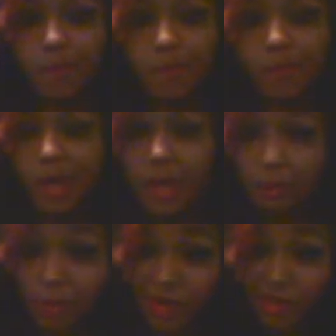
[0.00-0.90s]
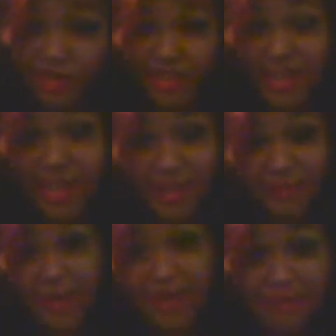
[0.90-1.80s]
non-America, I'm
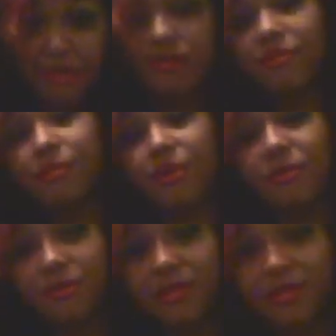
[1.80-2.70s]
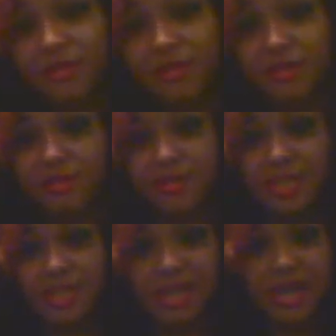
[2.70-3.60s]
not very smart with
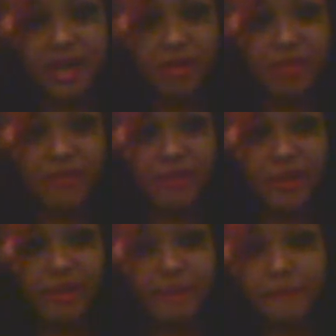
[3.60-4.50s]
geography.